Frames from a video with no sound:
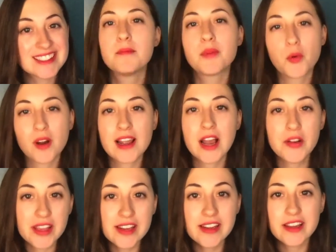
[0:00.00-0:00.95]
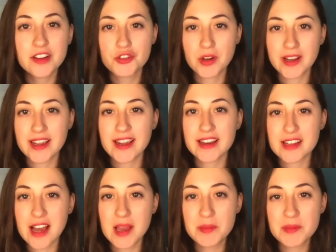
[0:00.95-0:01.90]
But work out eating and drinking
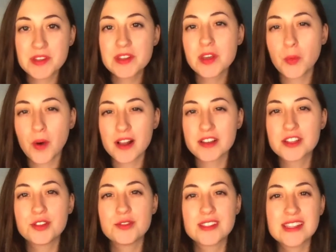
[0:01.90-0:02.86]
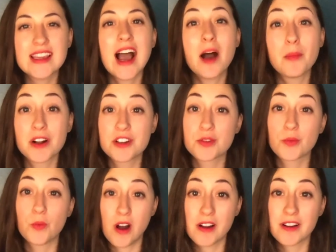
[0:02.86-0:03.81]
times. You'll want to see how much
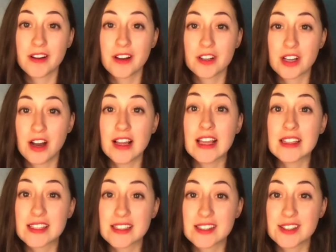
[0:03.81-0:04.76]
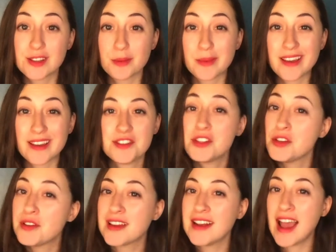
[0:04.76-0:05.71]
water your dog is consuming so you
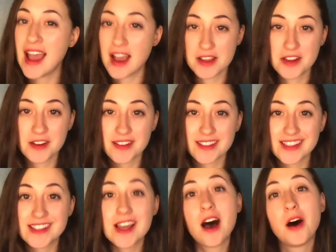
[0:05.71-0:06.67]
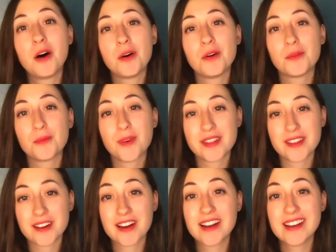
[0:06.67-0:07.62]
can accurately tell when they're
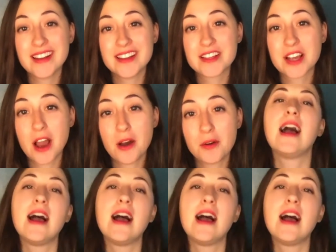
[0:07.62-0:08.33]
going to need to go.